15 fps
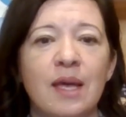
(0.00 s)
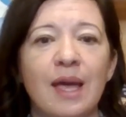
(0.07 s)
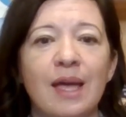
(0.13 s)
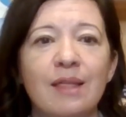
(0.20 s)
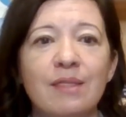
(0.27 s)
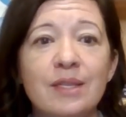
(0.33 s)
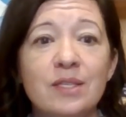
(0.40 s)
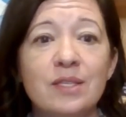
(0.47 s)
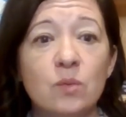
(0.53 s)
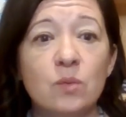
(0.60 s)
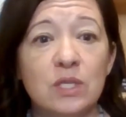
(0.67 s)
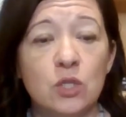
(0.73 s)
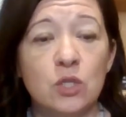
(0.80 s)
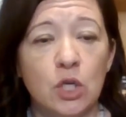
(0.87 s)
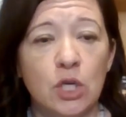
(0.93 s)
And this
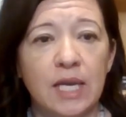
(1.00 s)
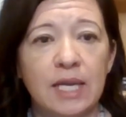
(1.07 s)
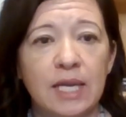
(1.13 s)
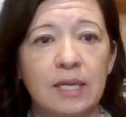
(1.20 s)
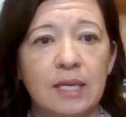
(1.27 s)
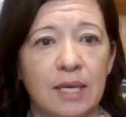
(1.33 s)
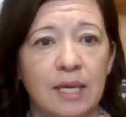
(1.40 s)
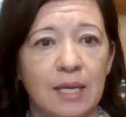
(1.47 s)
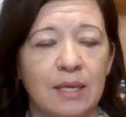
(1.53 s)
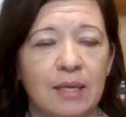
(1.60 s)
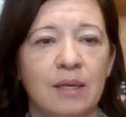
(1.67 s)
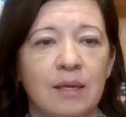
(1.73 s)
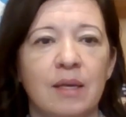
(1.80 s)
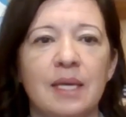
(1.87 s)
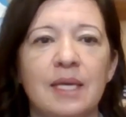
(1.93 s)

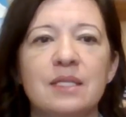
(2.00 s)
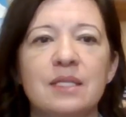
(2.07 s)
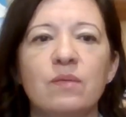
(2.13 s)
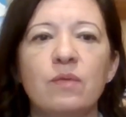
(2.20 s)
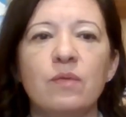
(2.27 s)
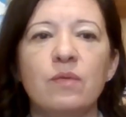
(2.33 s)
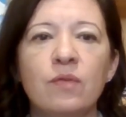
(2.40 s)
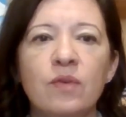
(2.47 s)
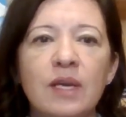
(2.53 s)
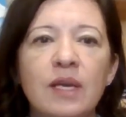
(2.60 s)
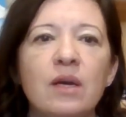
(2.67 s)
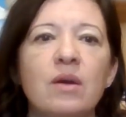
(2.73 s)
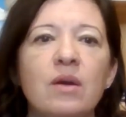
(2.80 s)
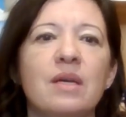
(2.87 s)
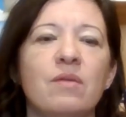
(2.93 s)
retraining is
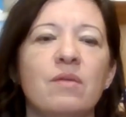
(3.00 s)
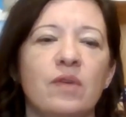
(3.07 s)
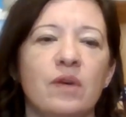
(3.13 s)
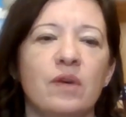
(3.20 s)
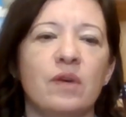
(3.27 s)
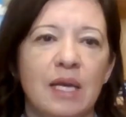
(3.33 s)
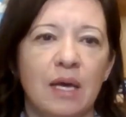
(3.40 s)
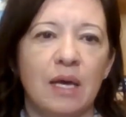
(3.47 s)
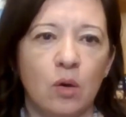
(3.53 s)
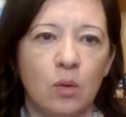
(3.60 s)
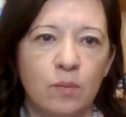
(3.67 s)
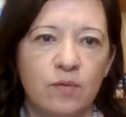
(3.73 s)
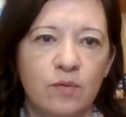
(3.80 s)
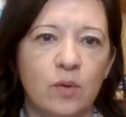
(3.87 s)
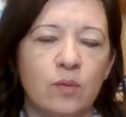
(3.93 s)
very, very
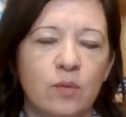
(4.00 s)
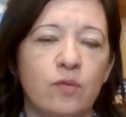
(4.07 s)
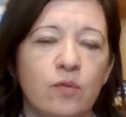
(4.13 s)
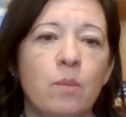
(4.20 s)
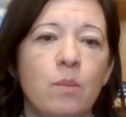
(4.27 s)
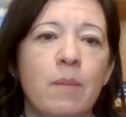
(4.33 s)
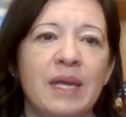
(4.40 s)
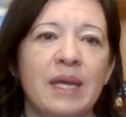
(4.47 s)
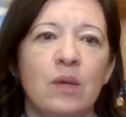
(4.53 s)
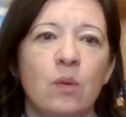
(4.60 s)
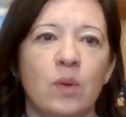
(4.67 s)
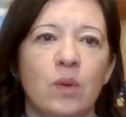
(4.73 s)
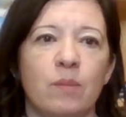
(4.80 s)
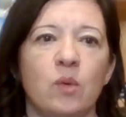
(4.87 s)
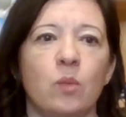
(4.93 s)
helpful for many
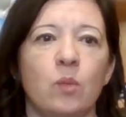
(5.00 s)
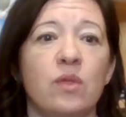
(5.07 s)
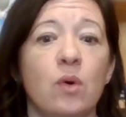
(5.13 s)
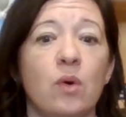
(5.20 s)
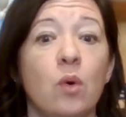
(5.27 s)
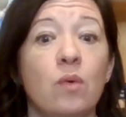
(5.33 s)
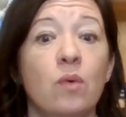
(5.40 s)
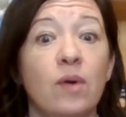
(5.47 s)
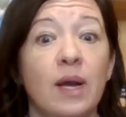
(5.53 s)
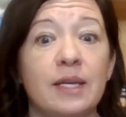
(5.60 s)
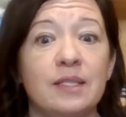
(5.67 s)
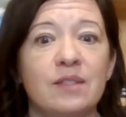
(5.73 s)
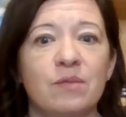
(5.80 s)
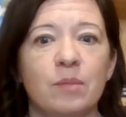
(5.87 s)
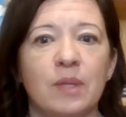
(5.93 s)
women with
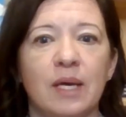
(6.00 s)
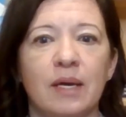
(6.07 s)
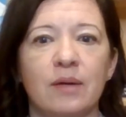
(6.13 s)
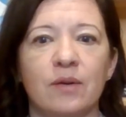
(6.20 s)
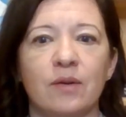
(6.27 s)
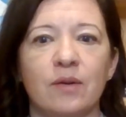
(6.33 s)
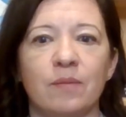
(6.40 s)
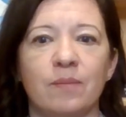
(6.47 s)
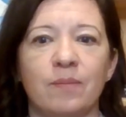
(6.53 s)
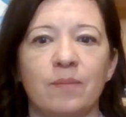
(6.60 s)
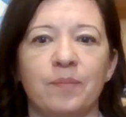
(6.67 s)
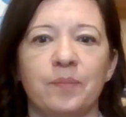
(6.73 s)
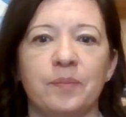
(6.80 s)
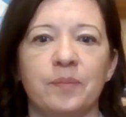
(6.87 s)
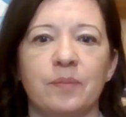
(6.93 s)
overactive bladder.
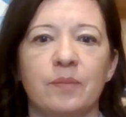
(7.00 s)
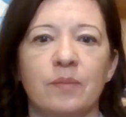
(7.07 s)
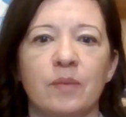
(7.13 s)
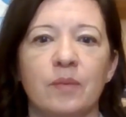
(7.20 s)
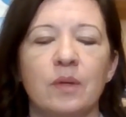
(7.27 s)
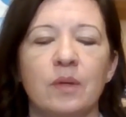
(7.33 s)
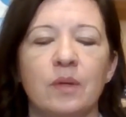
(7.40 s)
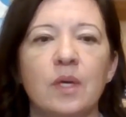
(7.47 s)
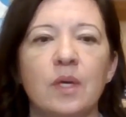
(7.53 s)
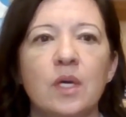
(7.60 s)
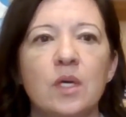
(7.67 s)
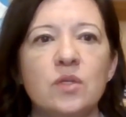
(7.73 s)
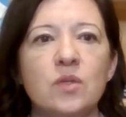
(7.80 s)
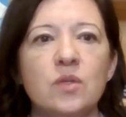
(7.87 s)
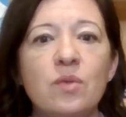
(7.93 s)

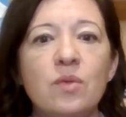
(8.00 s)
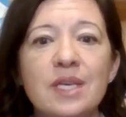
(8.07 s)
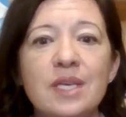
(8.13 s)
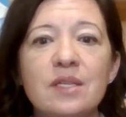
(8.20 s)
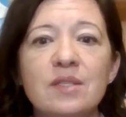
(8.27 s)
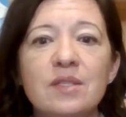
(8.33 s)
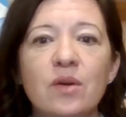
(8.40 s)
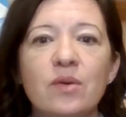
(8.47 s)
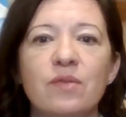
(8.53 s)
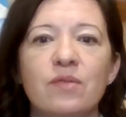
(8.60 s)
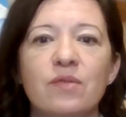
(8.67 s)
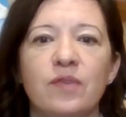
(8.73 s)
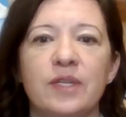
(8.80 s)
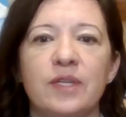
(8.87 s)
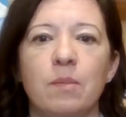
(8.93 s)
So these are the
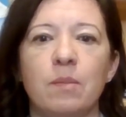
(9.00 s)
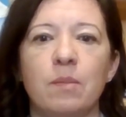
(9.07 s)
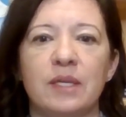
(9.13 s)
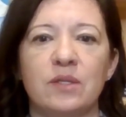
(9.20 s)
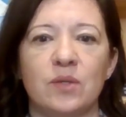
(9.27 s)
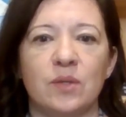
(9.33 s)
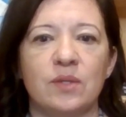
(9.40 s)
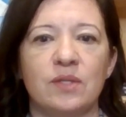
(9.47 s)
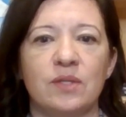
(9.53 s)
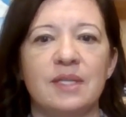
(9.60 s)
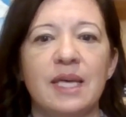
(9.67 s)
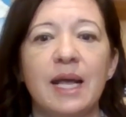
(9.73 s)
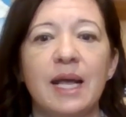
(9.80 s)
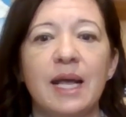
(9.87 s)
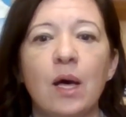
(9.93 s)
fundamentals
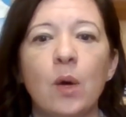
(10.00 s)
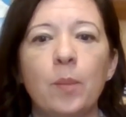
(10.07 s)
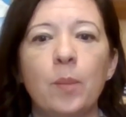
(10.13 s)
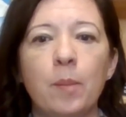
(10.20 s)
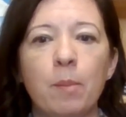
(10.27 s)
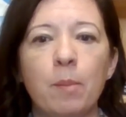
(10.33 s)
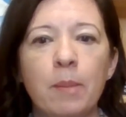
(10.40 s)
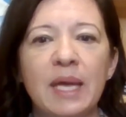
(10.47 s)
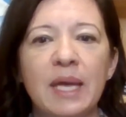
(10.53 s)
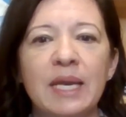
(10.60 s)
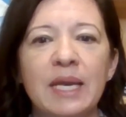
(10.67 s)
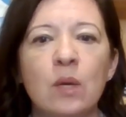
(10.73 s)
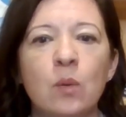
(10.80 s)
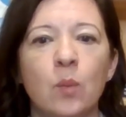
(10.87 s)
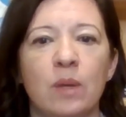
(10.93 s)
that help
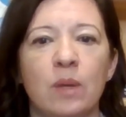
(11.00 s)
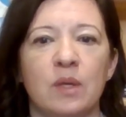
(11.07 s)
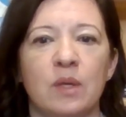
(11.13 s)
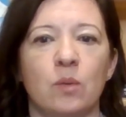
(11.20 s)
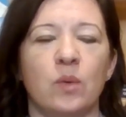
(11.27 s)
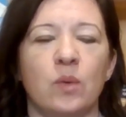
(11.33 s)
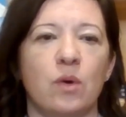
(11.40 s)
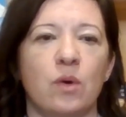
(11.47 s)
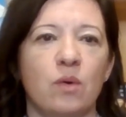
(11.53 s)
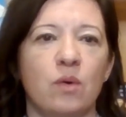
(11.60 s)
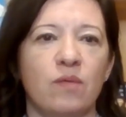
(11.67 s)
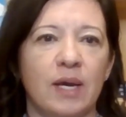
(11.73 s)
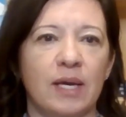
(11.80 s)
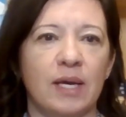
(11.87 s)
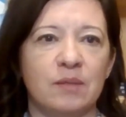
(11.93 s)
many women with
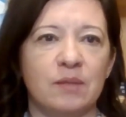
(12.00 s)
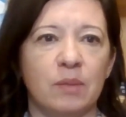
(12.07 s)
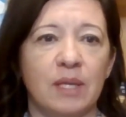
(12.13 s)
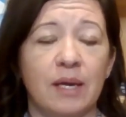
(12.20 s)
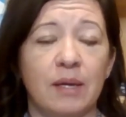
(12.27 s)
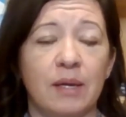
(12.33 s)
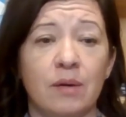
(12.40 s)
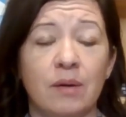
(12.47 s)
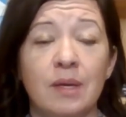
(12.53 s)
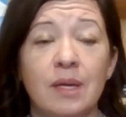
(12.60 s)
overactive bladder.